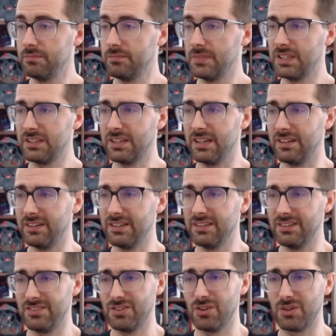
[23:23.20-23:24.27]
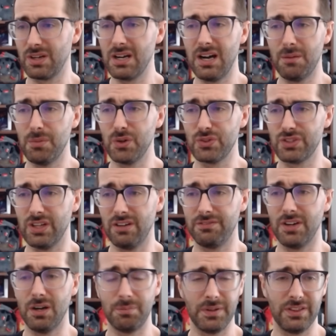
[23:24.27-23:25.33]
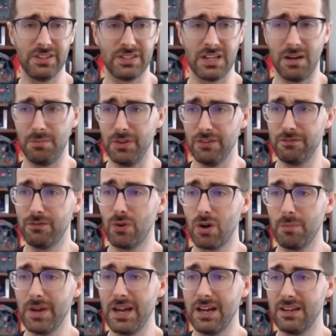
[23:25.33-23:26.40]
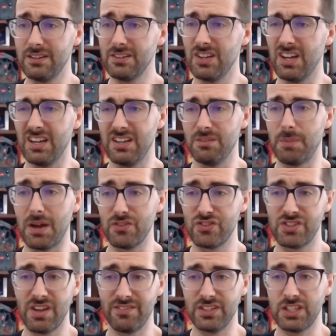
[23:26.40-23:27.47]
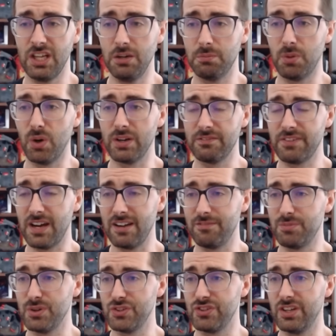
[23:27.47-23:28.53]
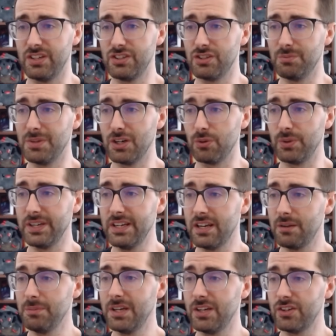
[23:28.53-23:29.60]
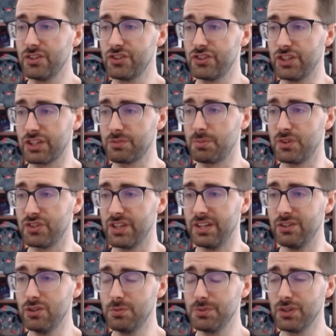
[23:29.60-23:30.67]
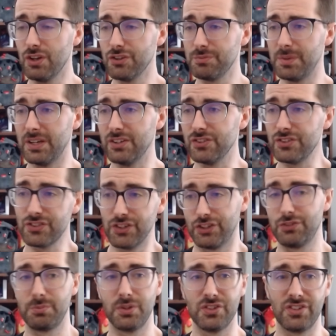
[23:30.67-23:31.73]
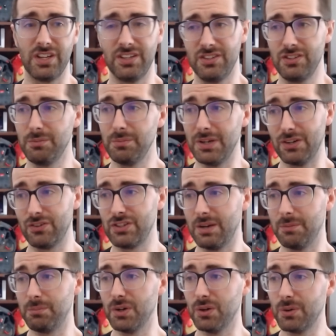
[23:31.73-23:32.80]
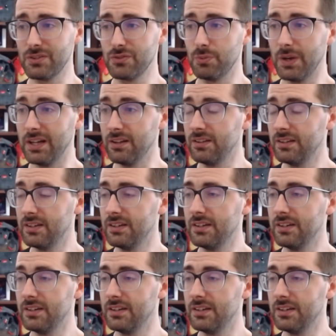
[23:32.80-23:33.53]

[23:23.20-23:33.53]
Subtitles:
And again, it is your combo stuff up at the top of the format, about 17.5% Dimir Reanimator, 6% Oops All Spells, 6% Dimir Tempo as well,